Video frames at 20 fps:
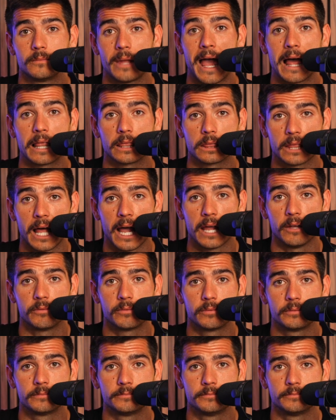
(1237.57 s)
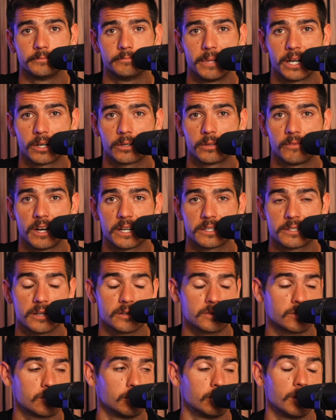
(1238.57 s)
at life. Medical device
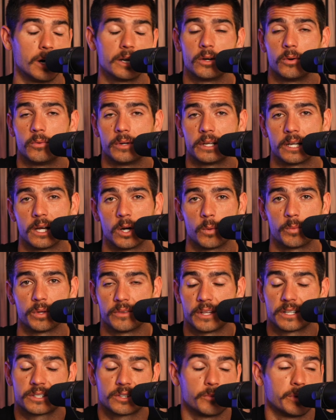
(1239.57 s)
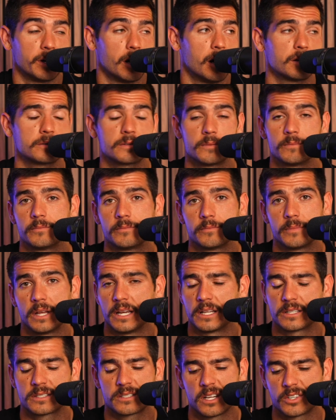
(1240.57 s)
sales, cool. I know we can help you. That's going to be awesome.
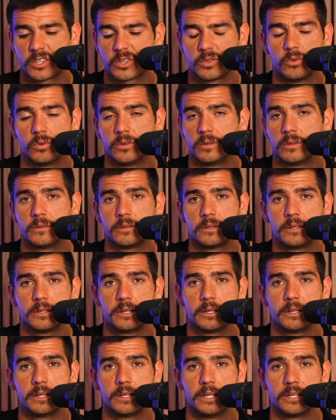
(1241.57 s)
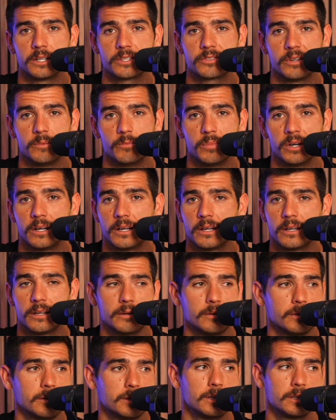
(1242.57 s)
And it's such a cool industry, but
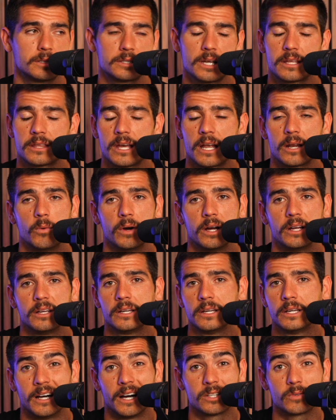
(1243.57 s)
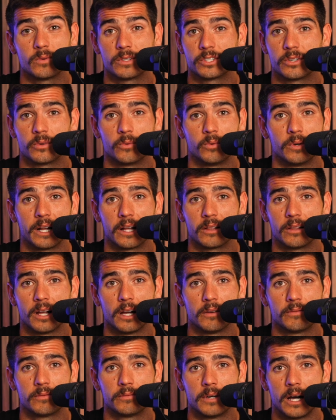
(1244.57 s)
take that away. I just want you to win at
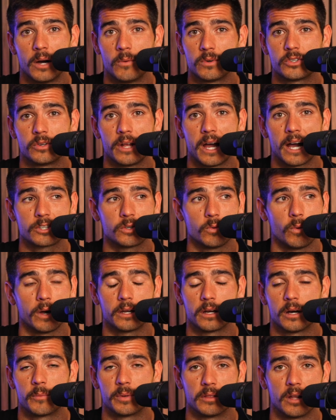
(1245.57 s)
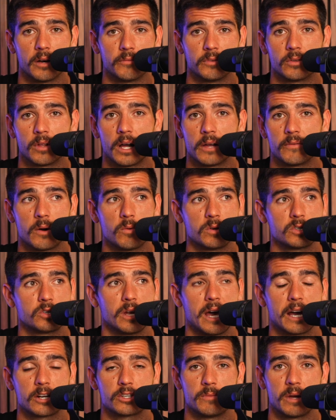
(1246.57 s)
life. I want you to actually wake up and love your life. I want you
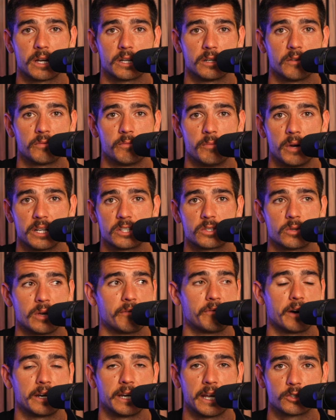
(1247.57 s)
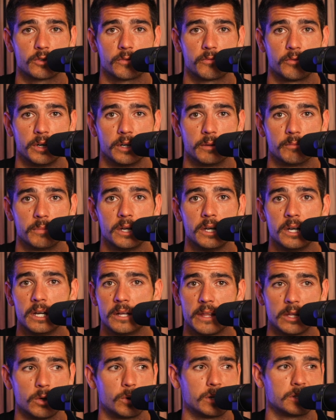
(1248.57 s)
to actually make enough money so you have financial freedom,
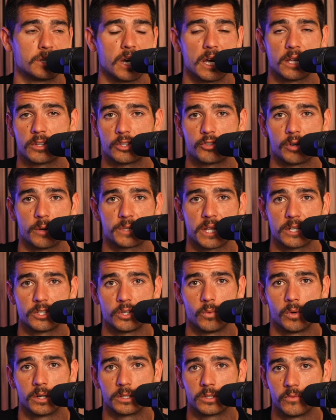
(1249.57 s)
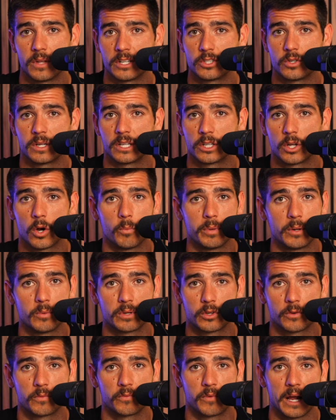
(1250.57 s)
that you can take the trips that you want to, that you can go be
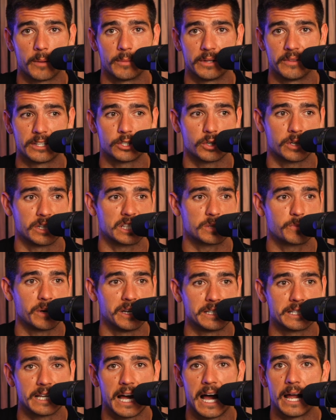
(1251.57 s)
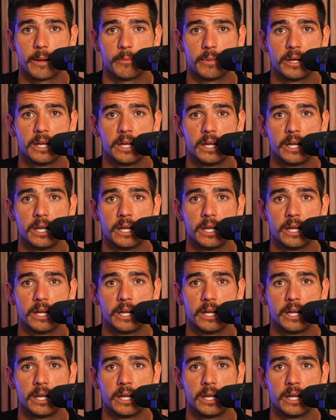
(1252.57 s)
with your family, that you can spend time